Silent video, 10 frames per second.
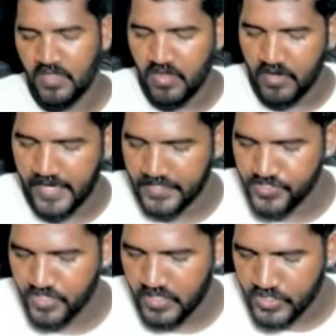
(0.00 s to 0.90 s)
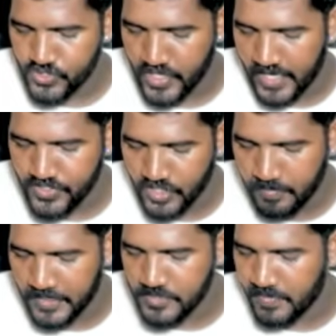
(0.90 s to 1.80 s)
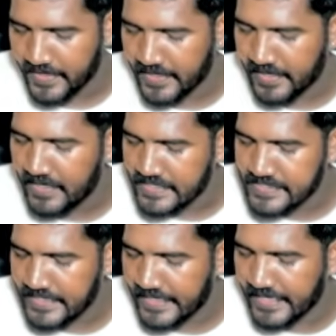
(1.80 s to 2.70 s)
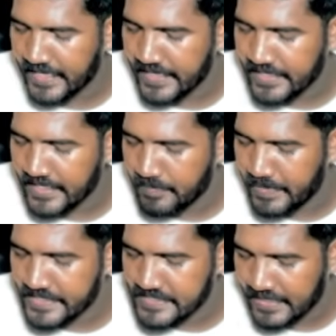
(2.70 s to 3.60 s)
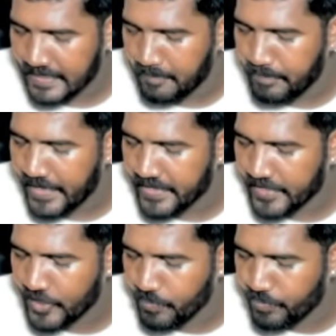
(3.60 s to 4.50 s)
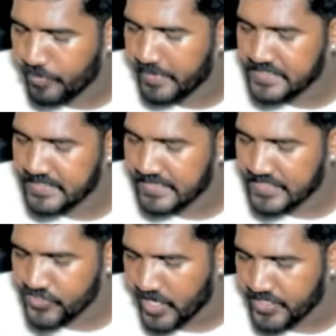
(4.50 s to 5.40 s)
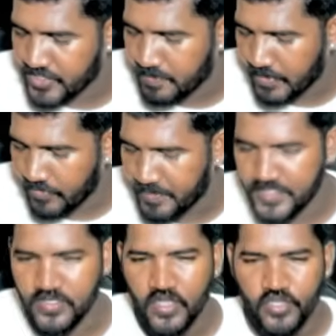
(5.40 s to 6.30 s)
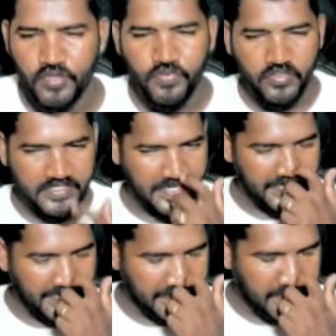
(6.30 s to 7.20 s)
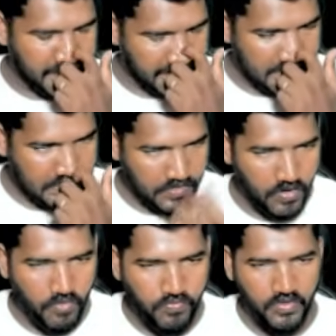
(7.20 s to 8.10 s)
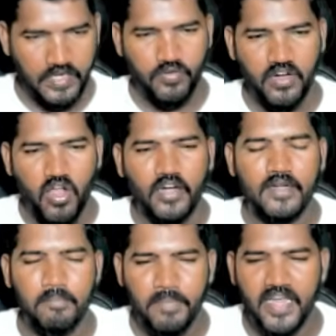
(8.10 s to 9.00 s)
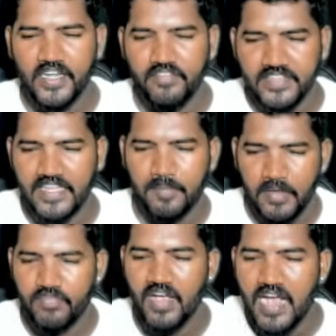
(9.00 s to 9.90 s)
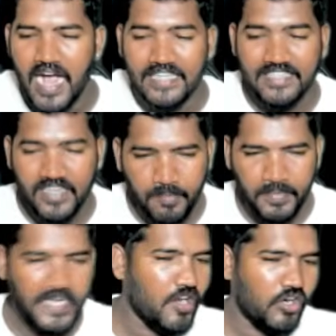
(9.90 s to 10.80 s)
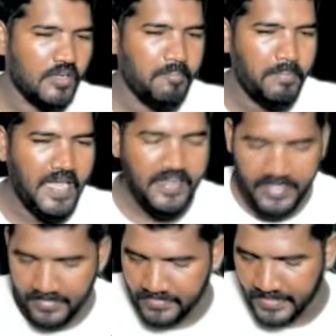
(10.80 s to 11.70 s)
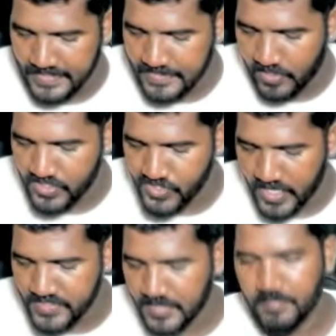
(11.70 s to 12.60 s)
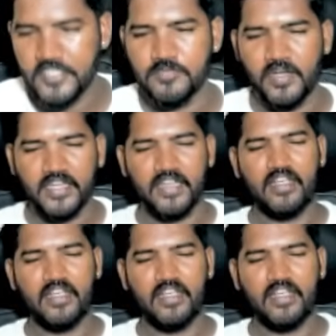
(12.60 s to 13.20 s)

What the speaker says: Next, strategic benchmarking. Setting a target based on comparing improvements in the strategic performance. If you are setting a targets of your long-term planning with help of other company long-term planning, that is called strategic benchmarking.